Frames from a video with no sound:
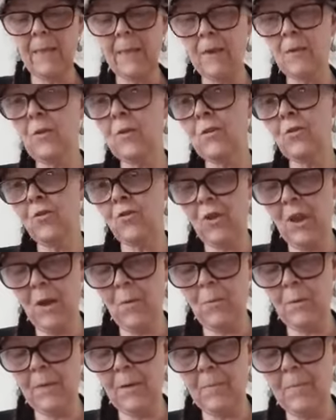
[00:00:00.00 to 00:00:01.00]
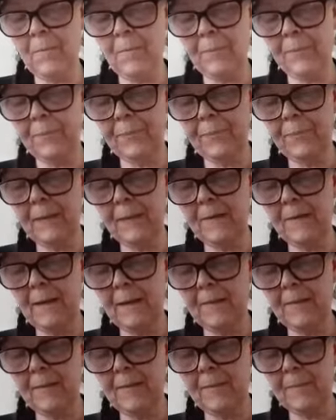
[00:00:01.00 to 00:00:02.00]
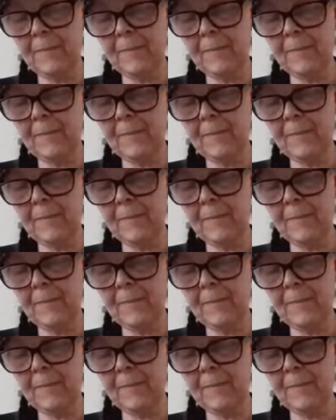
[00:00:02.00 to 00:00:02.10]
then you can share with them, isn't it?